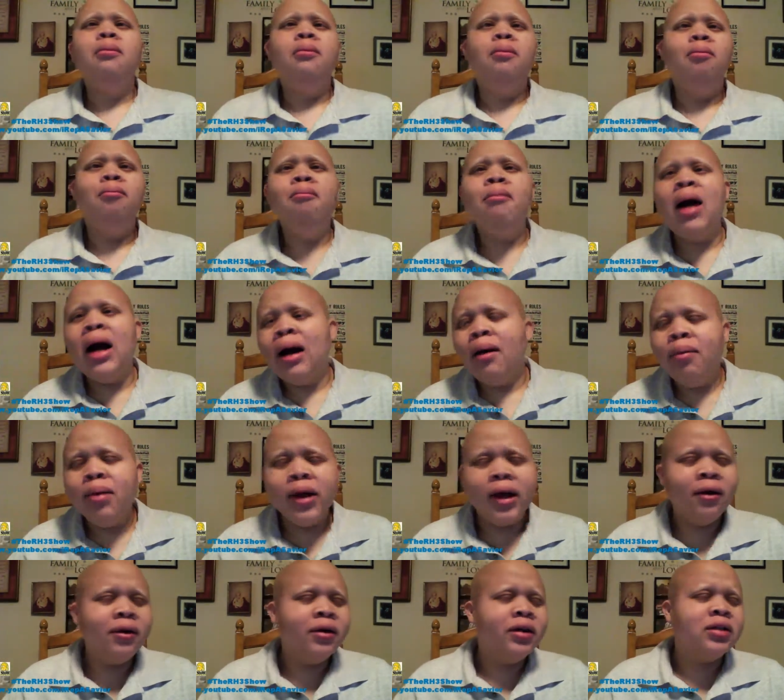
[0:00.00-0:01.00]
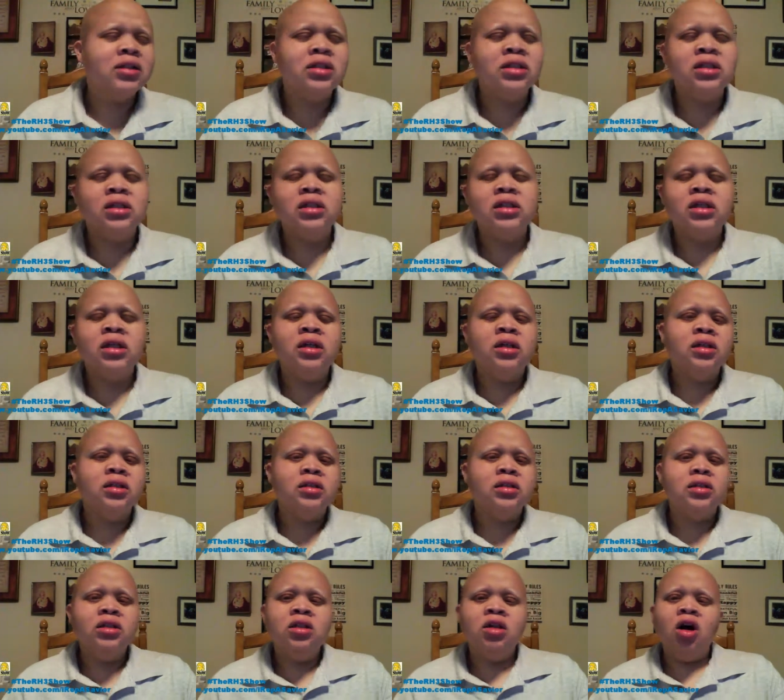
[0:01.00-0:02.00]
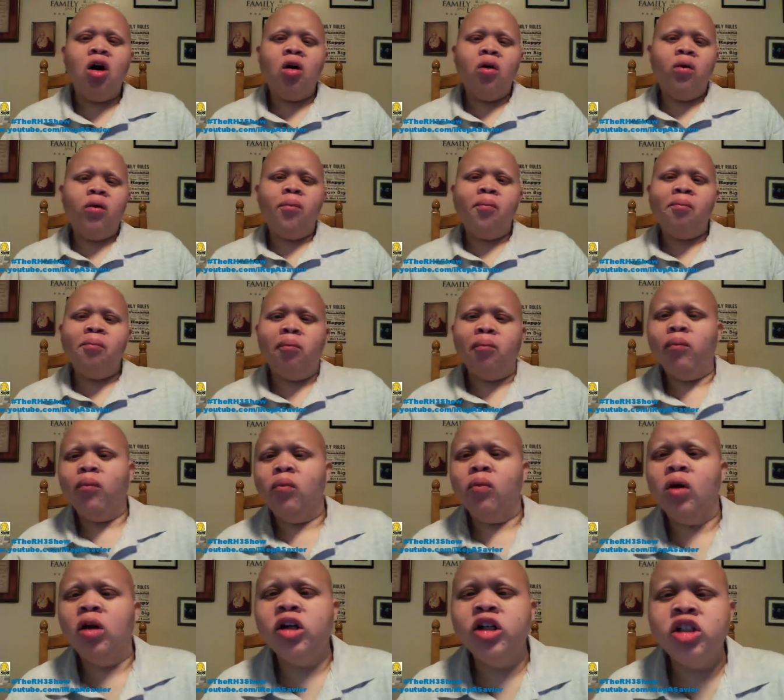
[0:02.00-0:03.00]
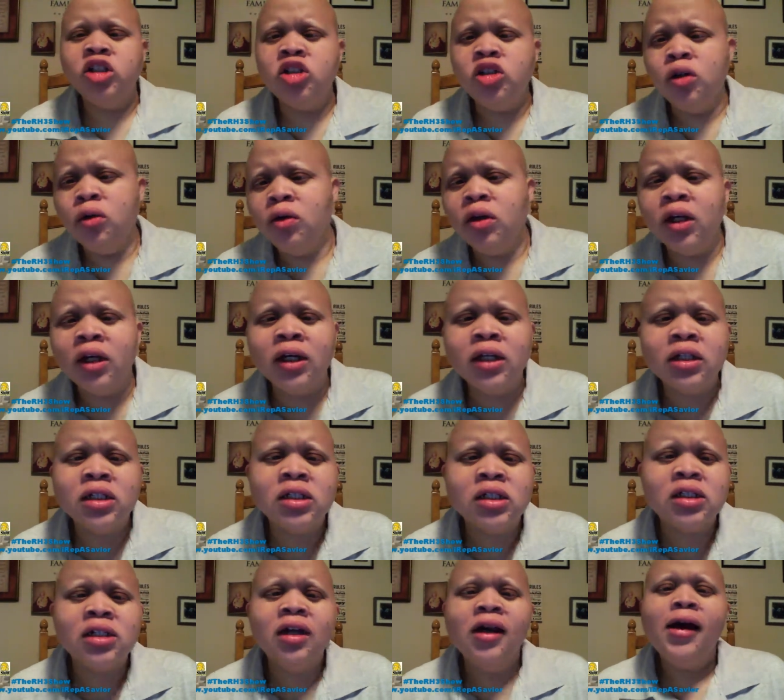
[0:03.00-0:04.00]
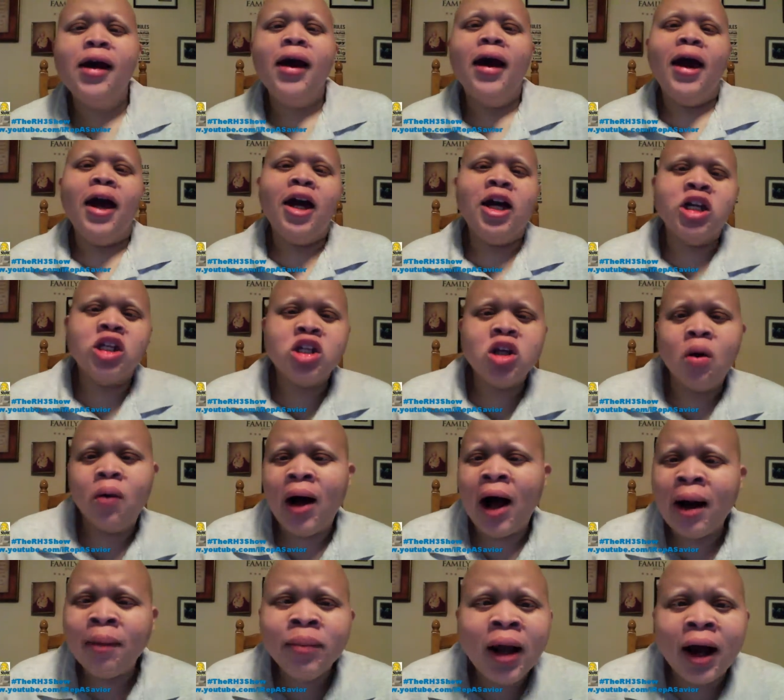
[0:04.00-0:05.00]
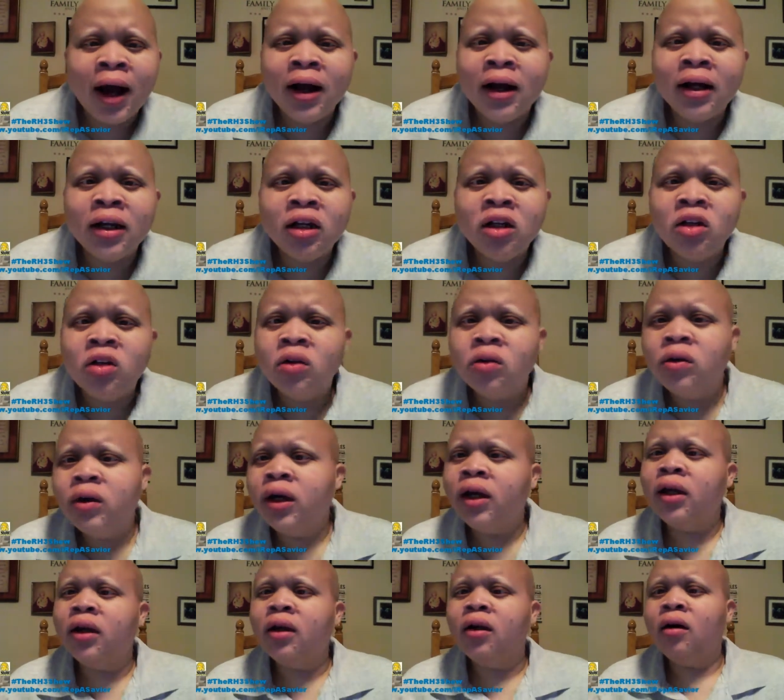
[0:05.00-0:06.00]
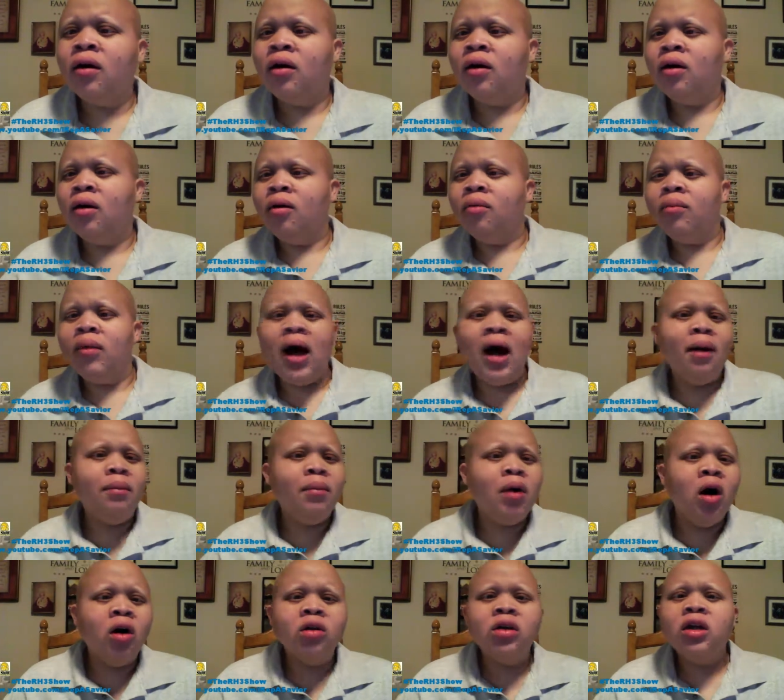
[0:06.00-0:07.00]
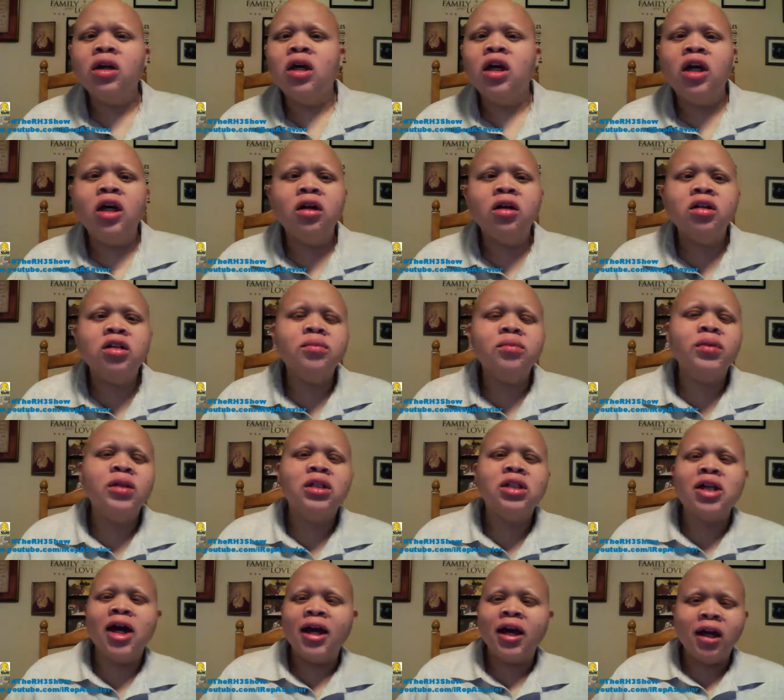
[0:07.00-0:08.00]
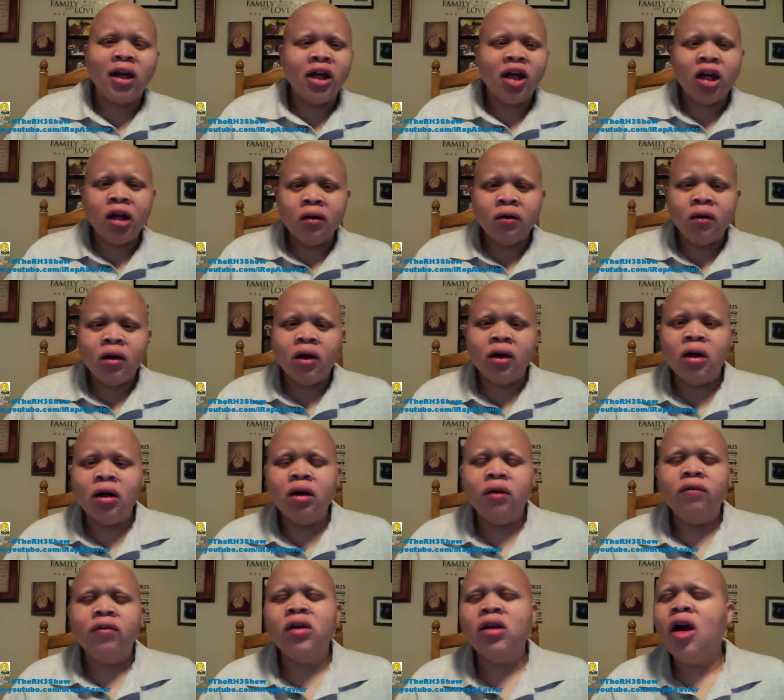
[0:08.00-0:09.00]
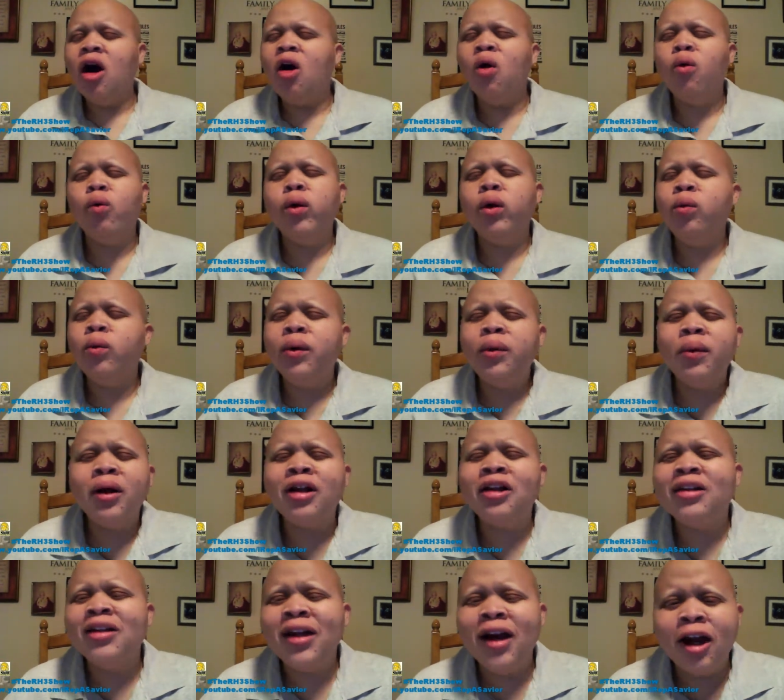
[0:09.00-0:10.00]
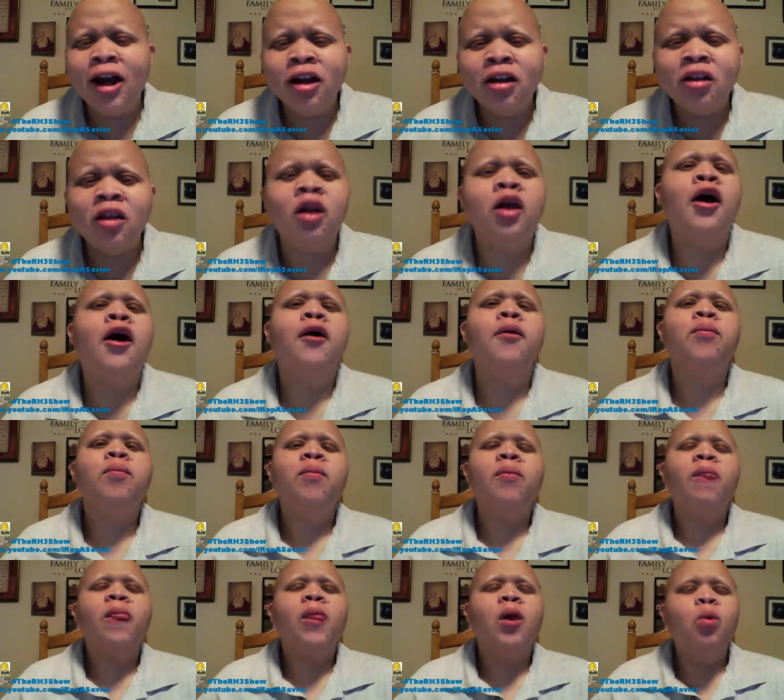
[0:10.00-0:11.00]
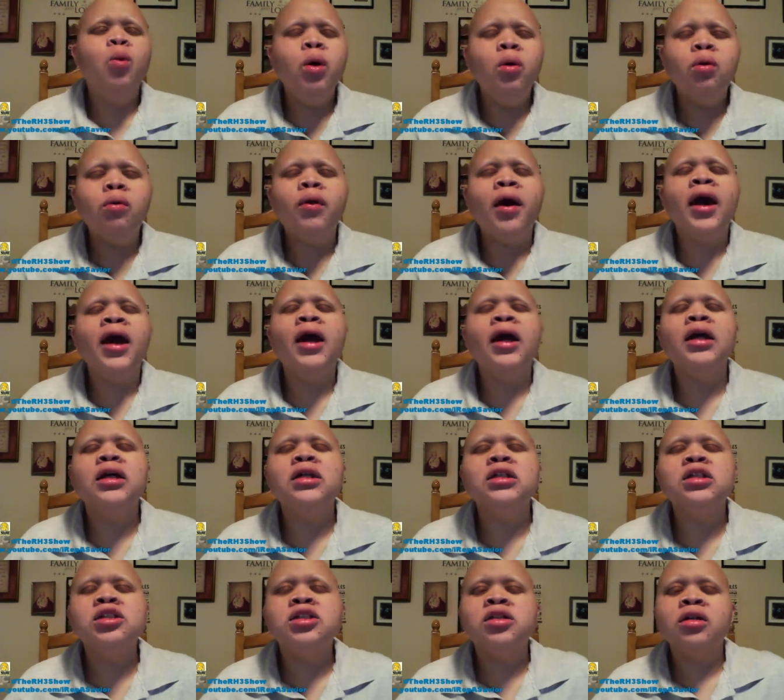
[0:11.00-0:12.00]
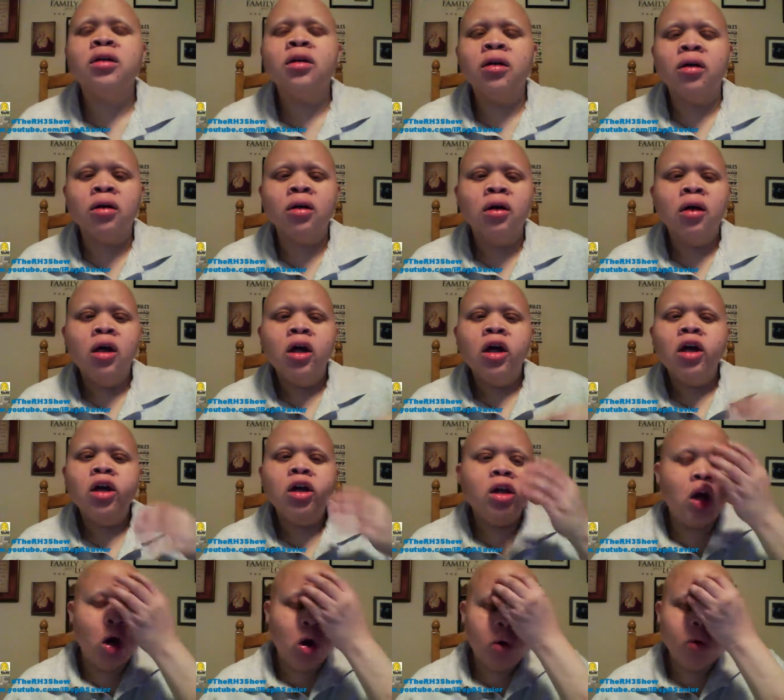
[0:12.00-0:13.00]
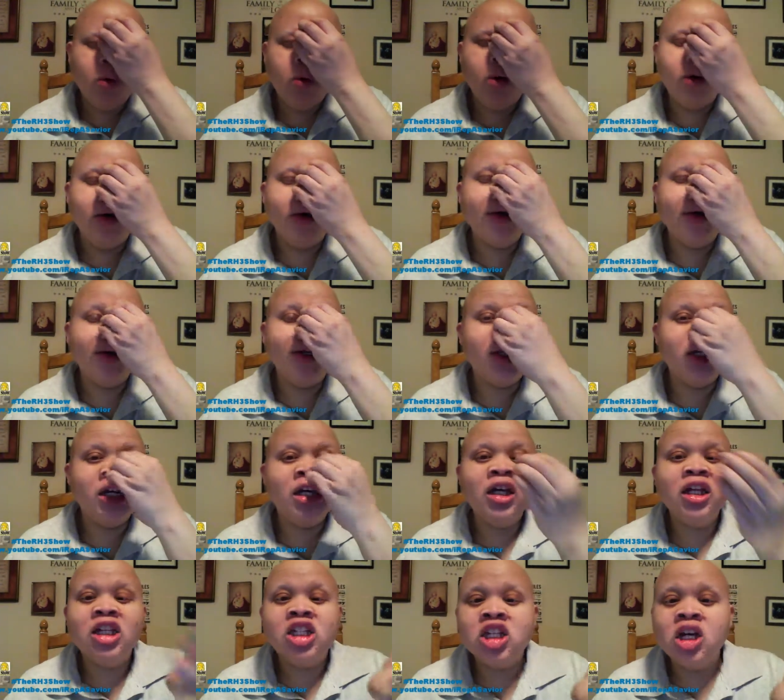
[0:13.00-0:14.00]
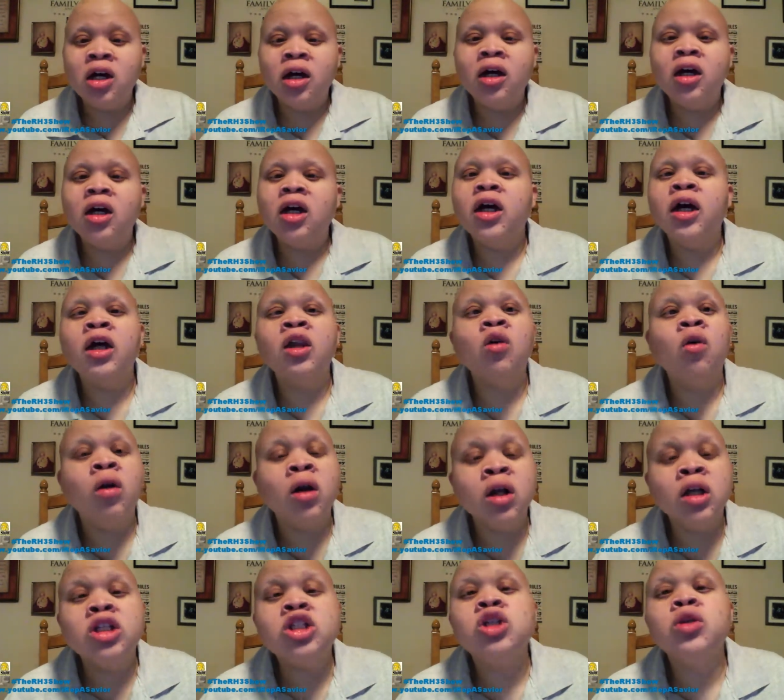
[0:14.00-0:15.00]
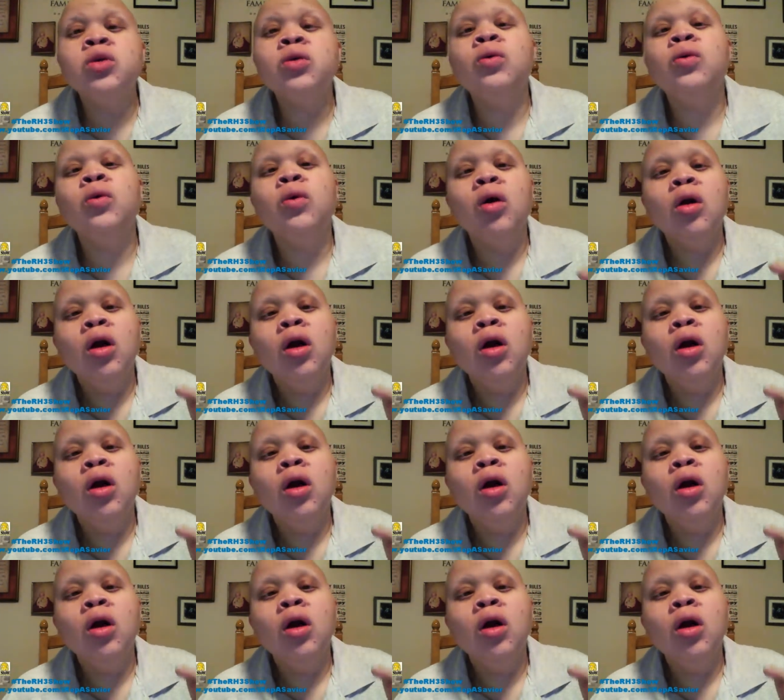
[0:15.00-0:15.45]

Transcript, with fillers: my parents is is you know do this and so i'm not going to do it um i'm only here to be taken care of no we weren't like that we were raised to you know to to in order to